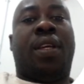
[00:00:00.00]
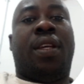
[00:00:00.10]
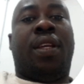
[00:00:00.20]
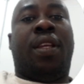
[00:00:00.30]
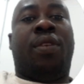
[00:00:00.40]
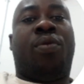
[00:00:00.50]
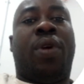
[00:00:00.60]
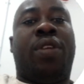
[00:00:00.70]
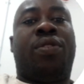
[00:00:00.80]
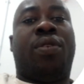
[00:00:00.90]
in
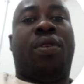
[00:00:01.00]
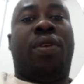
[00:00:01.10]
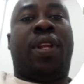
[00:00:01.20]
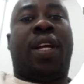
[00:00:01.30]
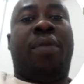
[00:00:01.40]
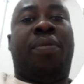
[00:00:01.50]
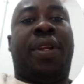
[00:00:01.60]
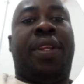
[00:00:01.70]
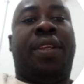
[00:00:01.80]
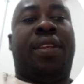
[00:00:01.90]
Kuwait Oil
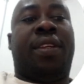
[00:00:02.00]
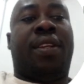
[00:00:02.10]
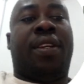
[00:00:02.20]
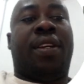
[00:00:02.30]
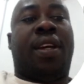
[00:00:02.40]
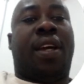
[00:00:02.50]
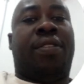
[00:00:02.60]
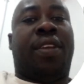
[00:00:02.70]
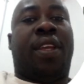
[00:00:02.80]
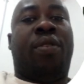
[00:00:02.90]
Company, a
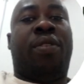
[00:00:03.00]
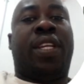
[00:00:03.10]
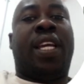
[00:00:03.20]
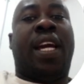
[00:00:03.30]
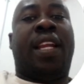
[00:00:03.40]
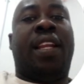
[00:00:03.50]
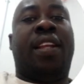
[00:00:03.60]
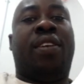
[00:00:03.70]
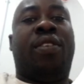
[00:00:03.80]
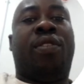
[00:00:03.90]
security guard
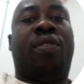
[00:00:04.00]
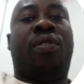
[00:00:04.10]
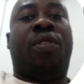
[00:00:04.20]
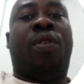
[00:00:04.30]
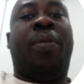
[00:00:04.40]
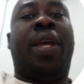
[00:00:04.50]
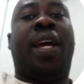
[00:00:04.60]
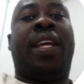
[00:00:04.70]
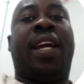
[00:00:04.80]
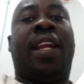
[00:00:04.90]
will be
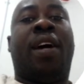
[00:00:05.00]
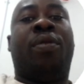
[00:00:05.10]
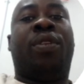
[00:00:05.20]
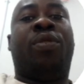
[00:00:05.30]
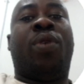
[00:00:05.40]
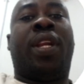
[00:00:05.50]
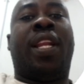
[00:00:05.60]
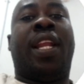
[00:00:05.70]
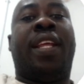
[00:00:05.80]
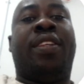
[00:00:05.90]
earning around
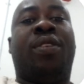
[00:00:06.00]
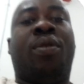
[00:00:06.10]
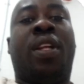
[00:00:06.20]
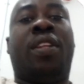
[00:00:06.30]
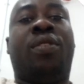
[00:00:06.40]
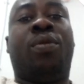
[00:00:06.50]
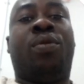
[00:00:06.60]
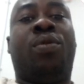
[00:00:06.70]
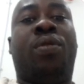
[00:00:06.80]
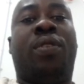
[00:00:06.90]
291 to
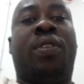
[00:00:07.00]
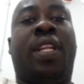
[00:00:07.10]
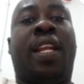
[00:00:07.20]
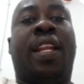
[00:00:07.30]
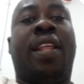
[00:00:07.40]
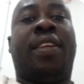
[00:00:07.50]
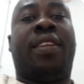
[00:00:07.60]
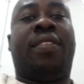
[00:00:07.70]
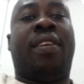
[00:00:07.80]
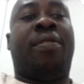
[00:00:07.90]

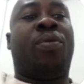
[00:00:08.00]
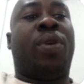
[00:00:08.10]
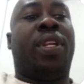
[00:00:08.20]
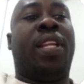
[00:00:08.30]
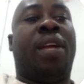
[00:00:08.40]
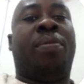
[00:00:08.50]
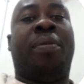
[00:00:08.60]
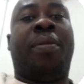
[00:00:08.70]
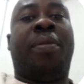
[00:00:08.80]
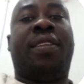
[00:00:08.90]
337 Kuwait dinar per
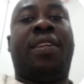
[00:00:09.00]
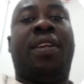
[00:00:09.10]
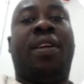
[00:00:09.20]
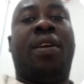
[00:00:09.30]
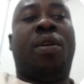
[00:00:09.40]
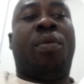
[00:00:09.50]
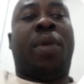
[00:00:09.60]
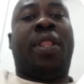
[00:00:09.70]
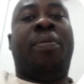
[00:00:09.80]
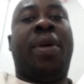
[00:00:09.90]
month,
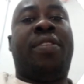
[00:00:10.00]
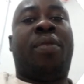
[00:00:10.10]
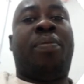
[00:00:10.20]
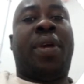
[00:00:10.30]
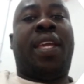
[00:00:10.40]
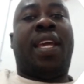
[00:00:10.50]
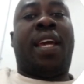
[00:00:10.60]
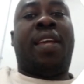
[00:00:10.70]
but the basic pay here is